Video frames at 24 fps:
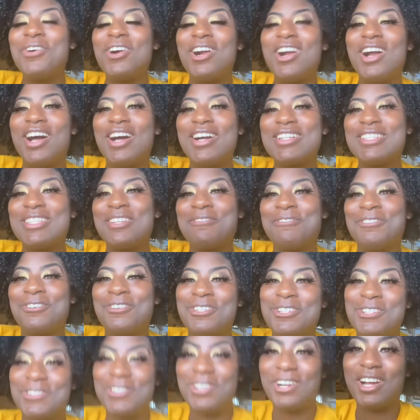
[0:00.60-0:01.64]
Warhawks and
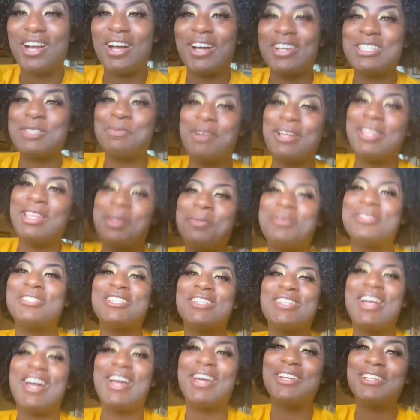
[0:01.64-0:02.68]
future Warhawks, my name is
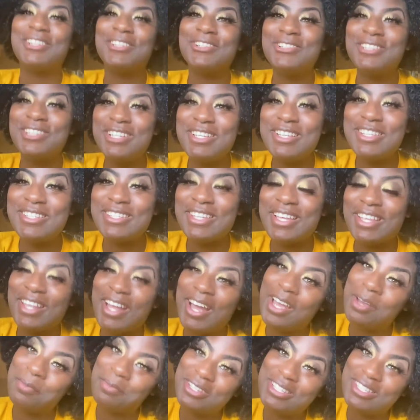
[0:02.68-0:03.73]
Shania Lewis and I
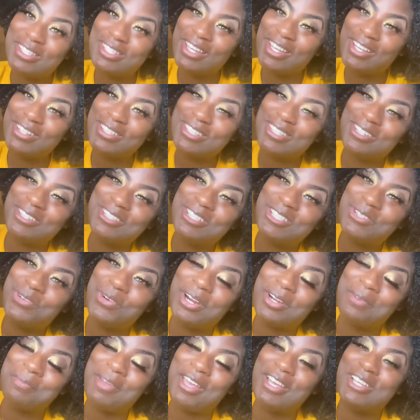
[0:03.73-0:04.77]
am a senior social
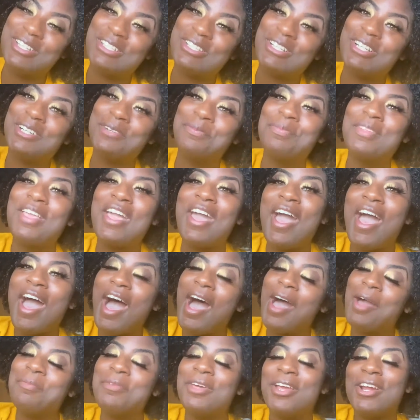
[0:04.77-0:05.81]
work major.
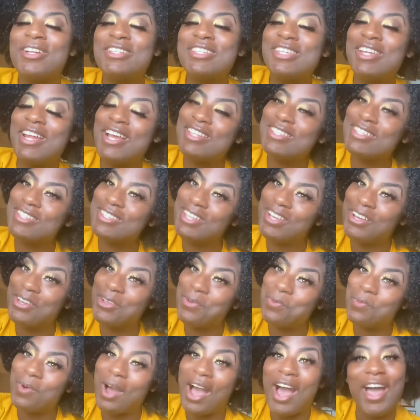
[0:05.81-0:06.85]
I'm here today to tell you
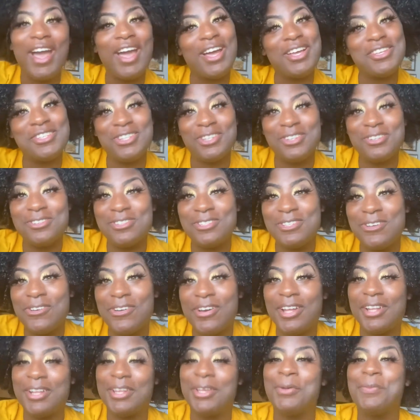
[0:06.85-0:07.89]
why I chose
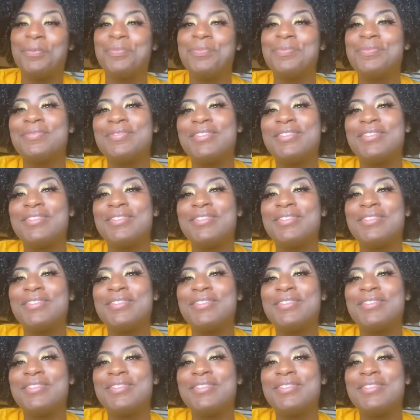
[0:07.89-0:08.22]
ULM.